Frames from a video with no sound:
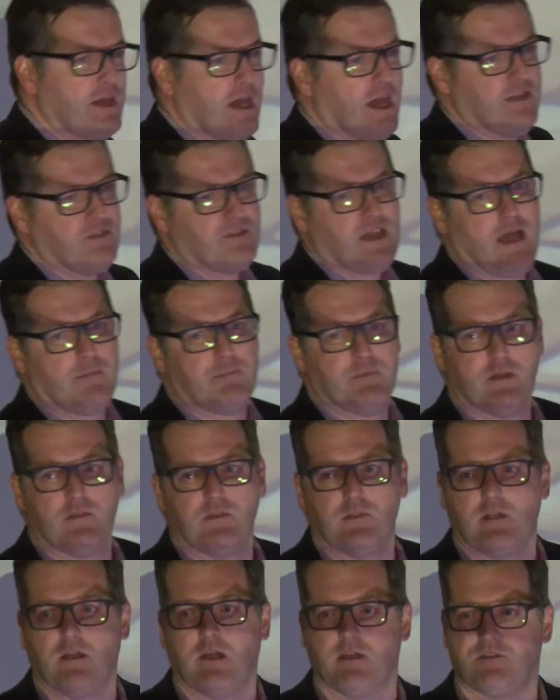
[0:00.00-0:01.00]
case happened in
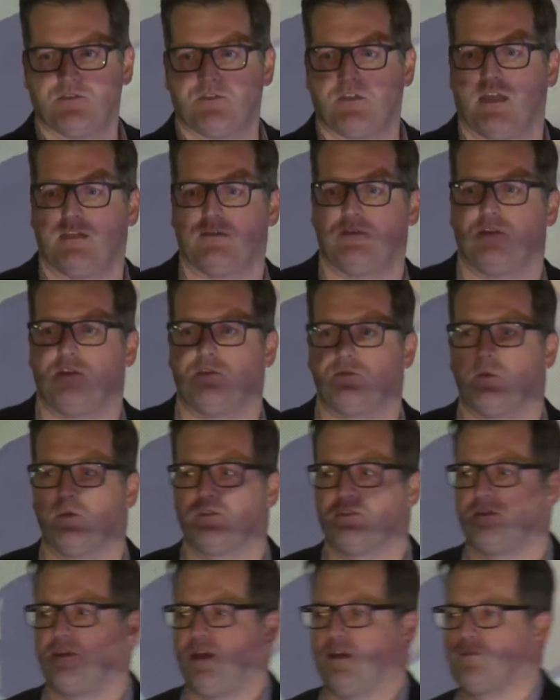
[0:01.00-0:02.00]
the United States. This
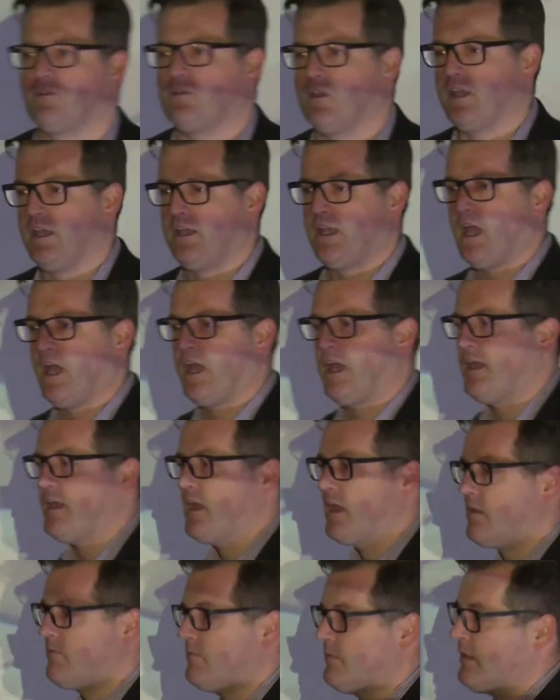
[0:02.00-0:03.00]
was essentially
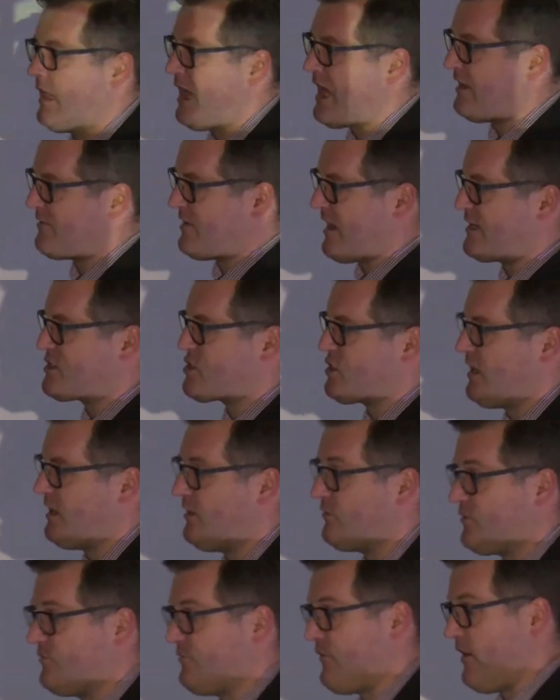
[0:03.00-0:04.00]
a large action
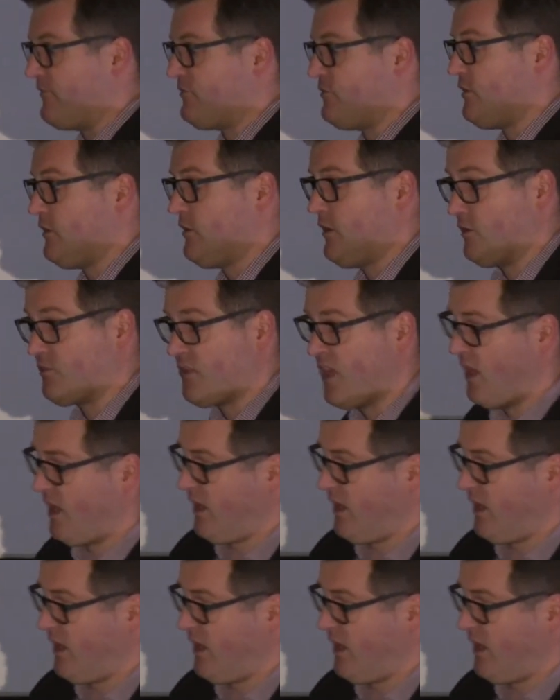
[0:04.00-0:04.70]
against the 5 studios.